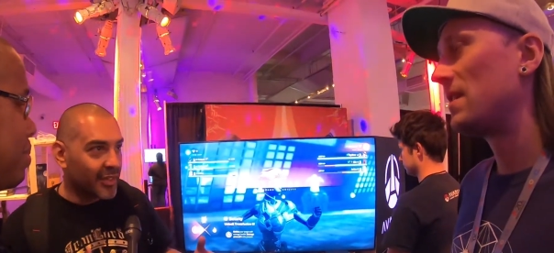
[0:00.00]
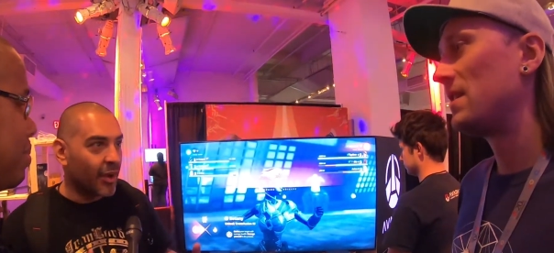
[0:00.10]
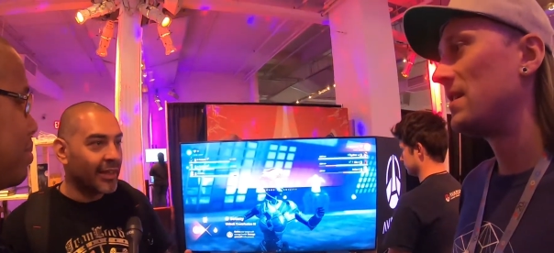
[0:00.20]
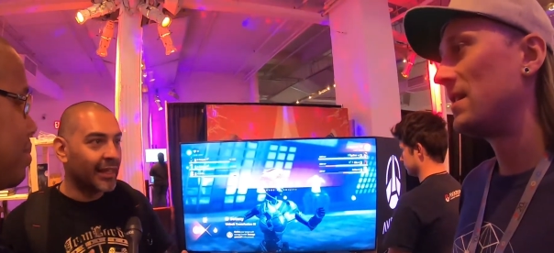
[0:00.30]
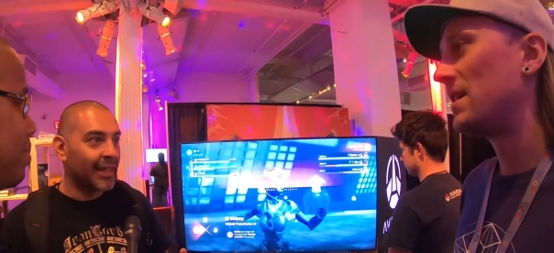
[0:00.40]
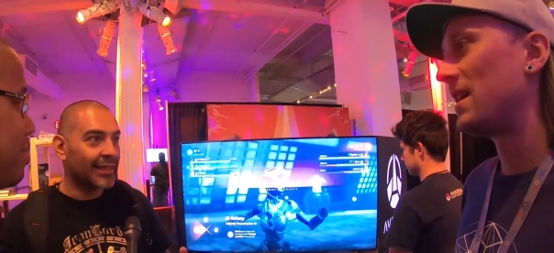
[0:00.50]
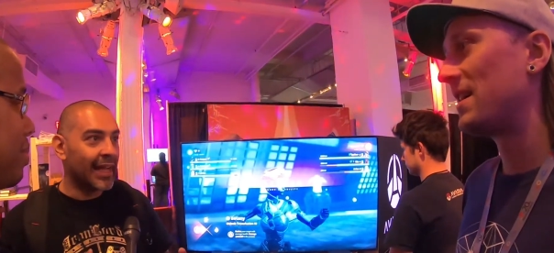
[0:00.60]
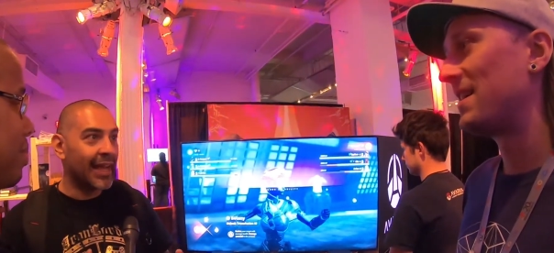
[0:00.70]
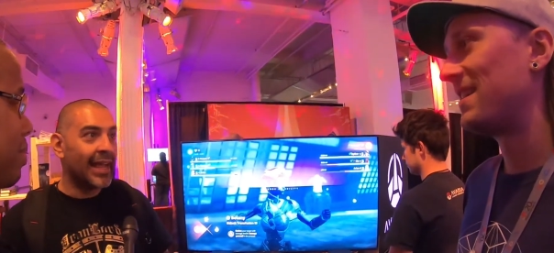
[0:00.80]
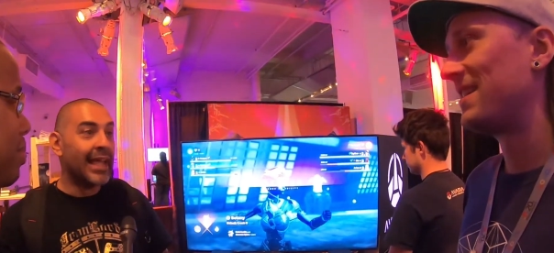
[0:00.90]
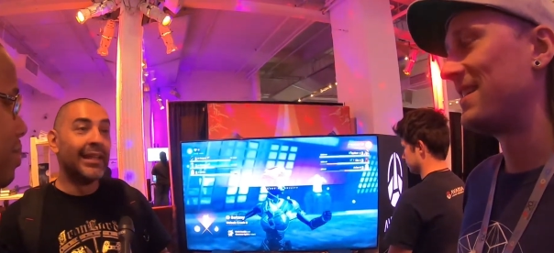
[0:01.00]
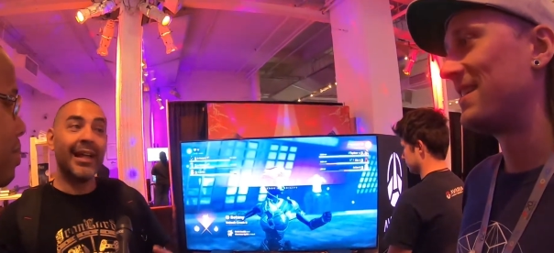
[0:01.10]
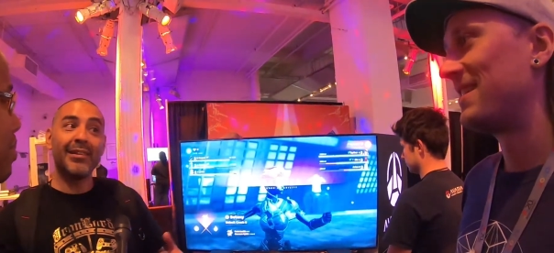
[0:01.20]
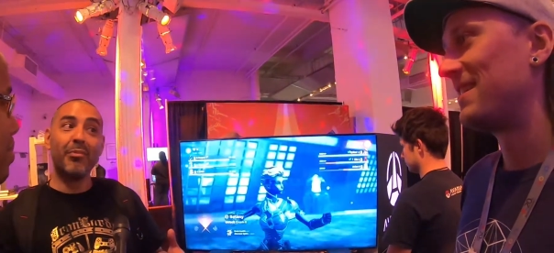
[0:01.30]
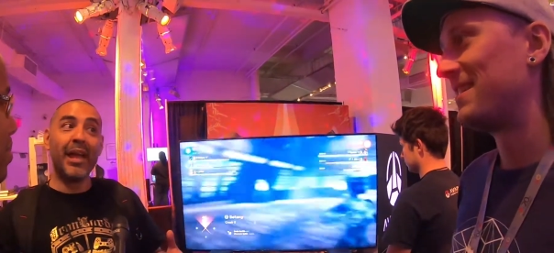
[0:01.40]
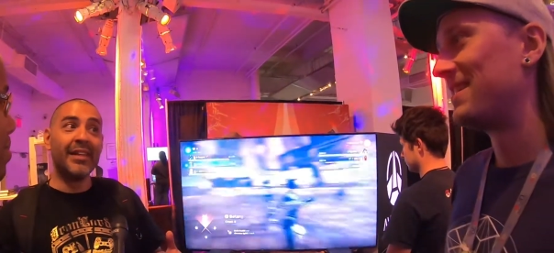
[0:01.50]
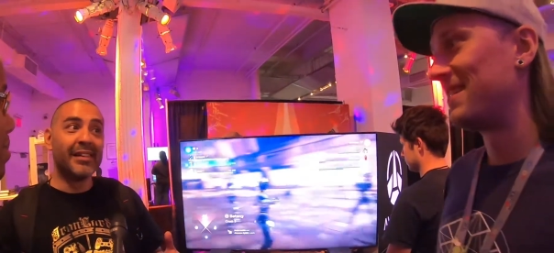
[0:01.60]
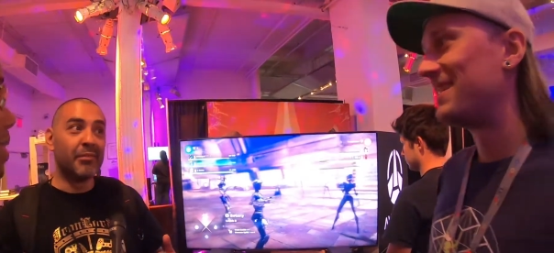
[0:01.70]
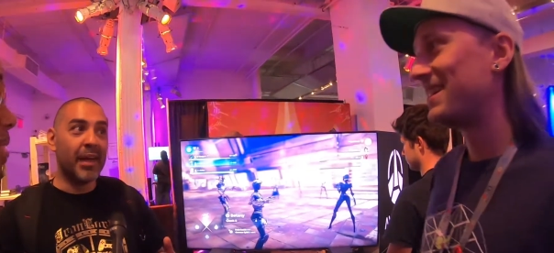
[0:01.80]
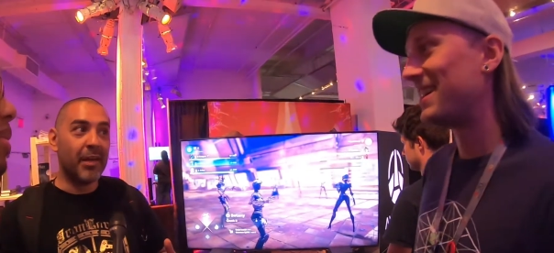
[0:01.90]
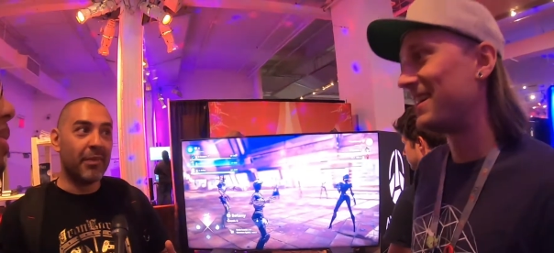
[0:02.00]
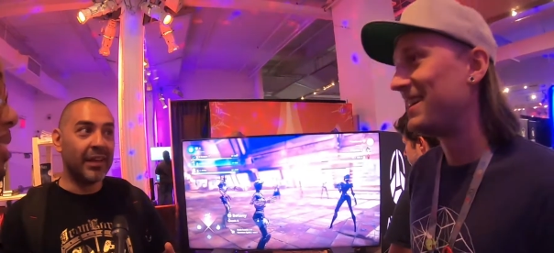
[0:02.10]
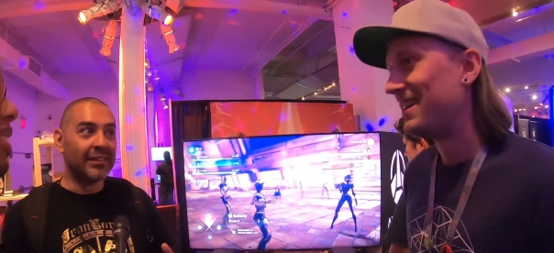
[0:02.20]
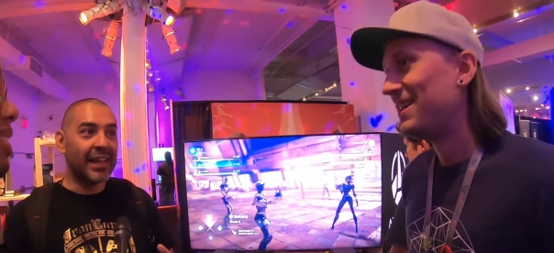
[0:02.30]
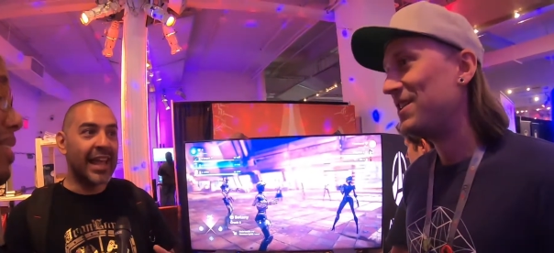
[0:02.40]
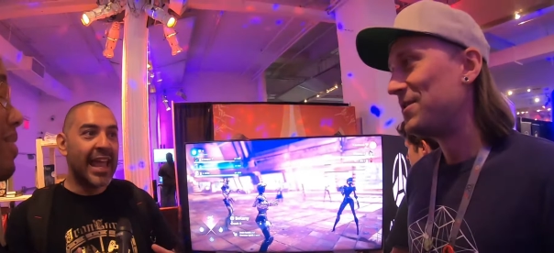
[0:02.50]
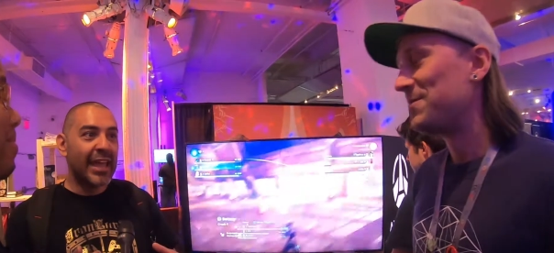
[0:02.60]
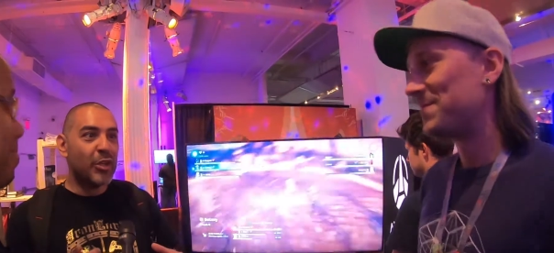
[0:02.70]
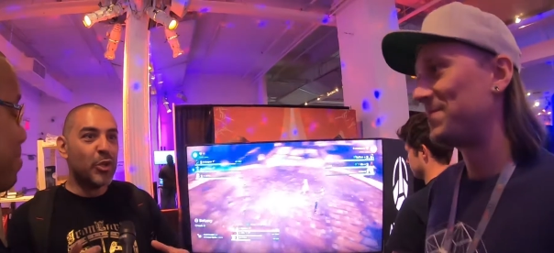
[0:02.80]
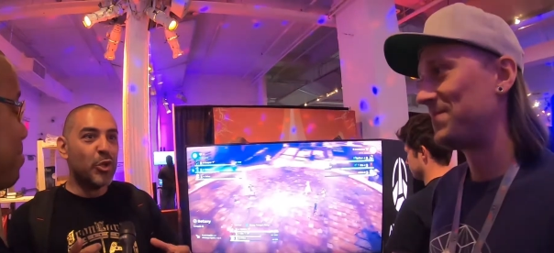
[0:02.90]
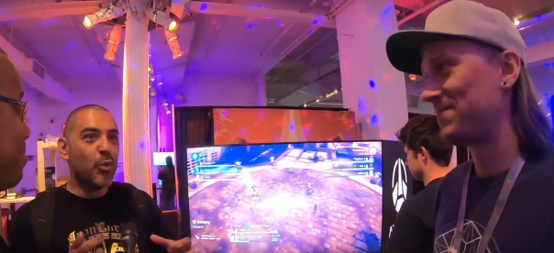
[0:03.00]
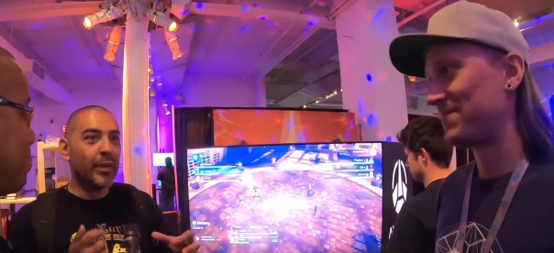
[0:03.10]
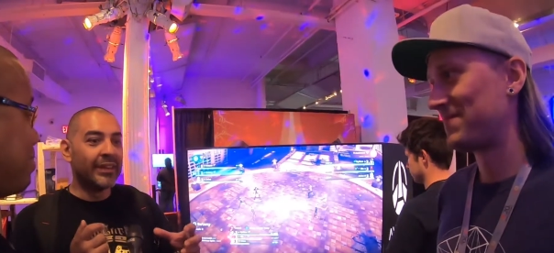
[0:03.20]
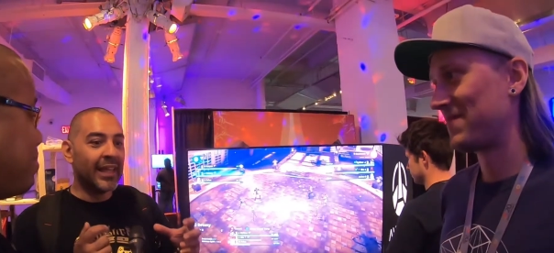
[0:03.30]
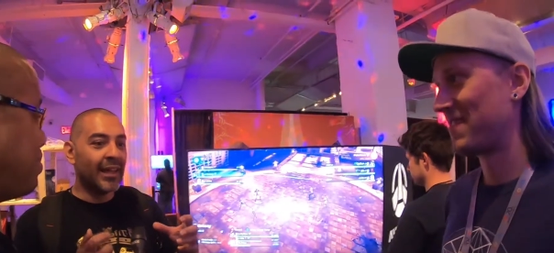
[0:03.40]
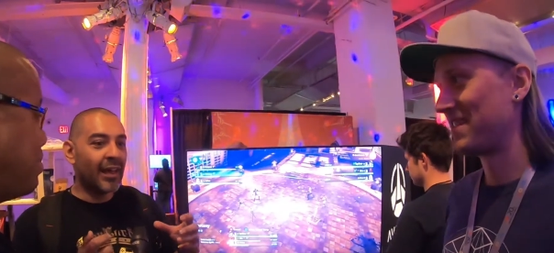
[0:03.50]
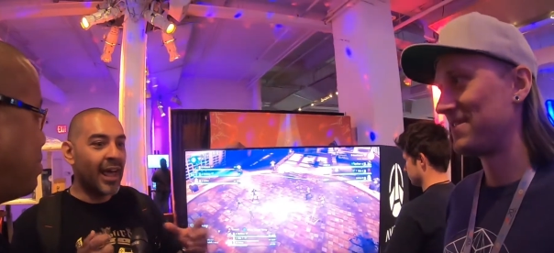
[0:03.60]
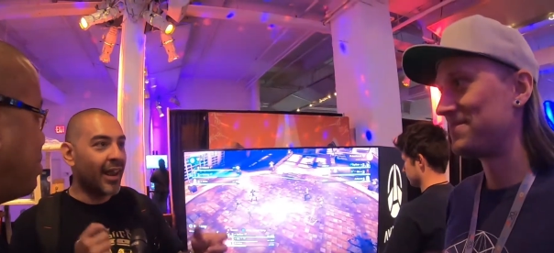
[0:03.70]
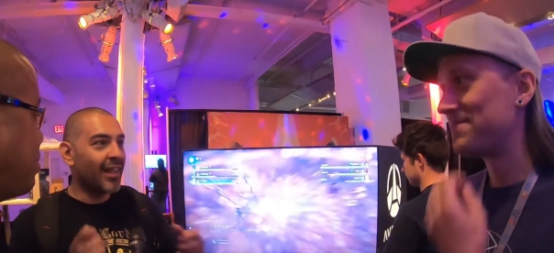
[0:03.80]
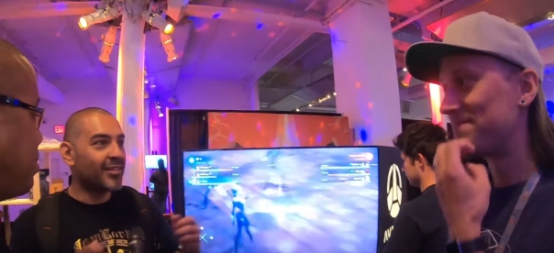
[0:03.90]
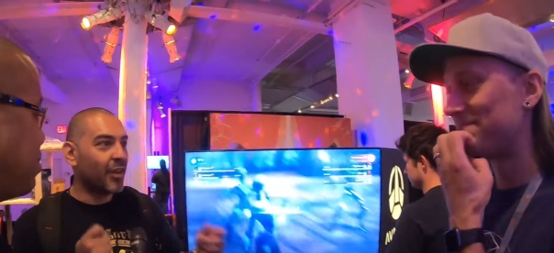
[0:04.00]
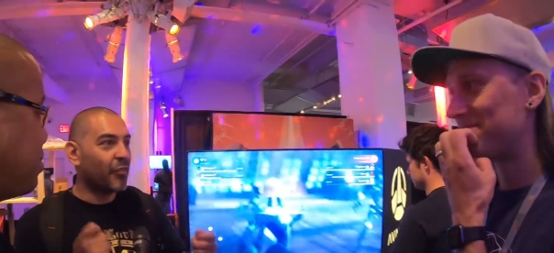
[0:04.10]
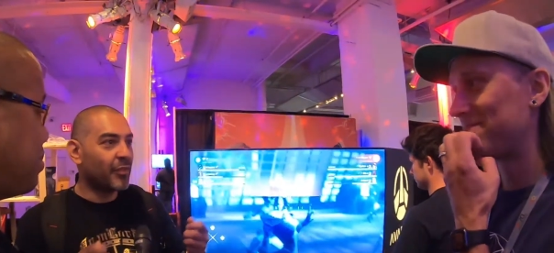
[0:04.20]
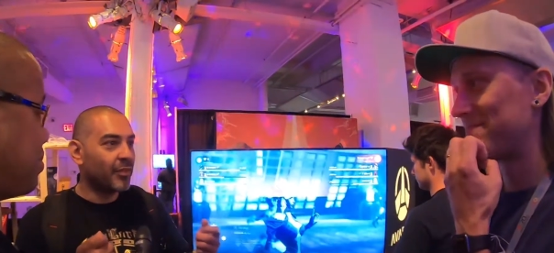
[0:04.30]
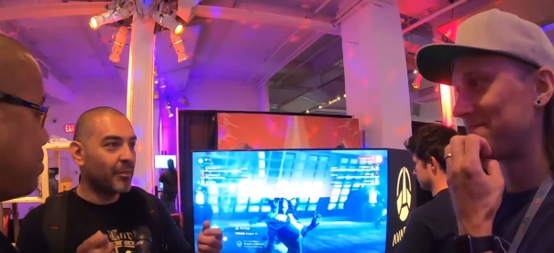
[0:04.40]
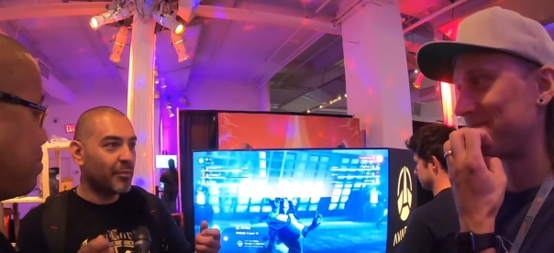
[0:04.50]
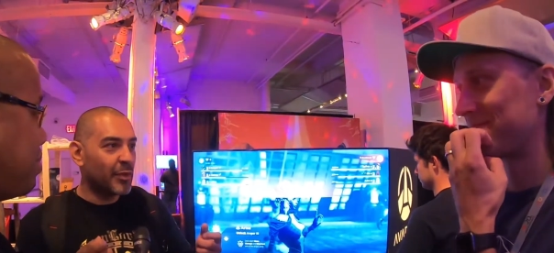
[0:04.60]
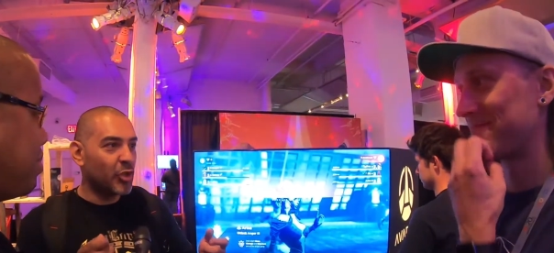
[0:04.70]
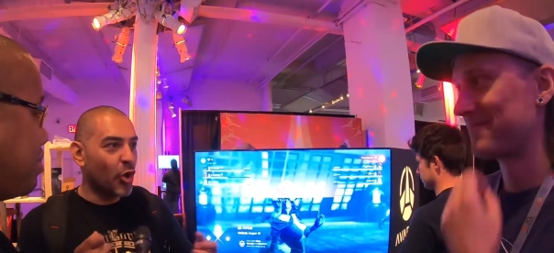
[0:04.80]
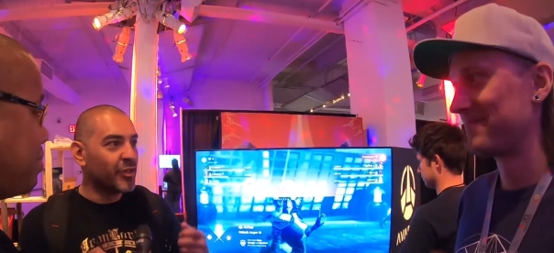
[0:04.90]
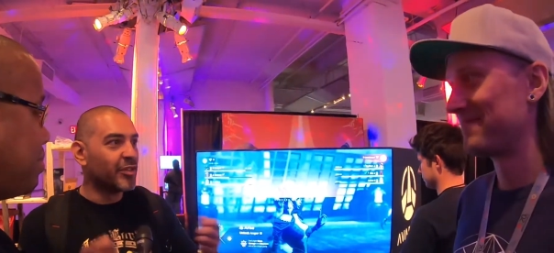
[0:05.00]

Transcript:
Speaker 1: it or anything like that. That's amazing, man, because it, you would think a lot of that stuff turns